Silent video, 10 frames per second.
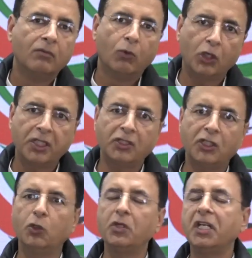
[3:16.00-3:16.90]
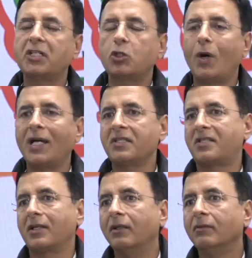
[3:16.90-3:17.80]
Modi ji, you need to
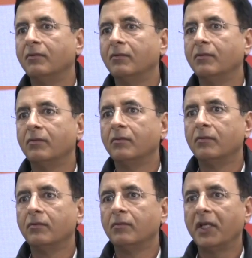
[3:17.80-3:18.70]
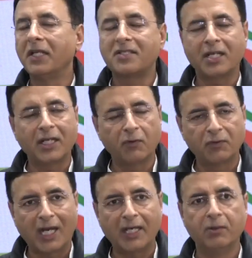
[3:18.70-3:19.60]
answer instead
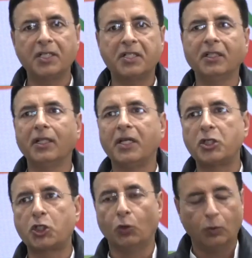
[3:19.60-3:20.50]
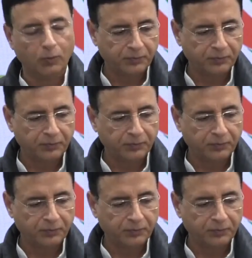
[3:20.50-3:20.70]
of diverting the issue.